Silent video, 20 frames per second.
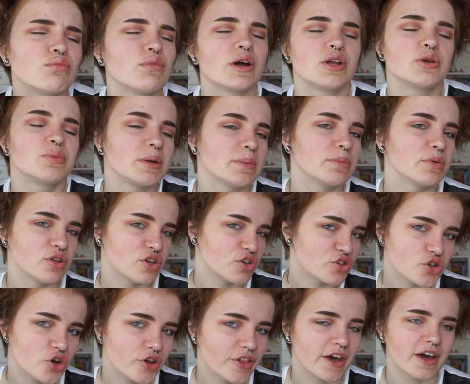why do people
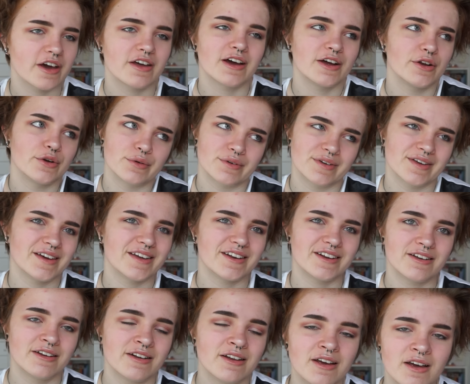enjoy that? I don't
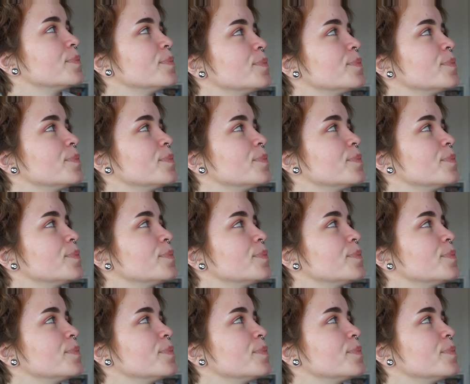get it.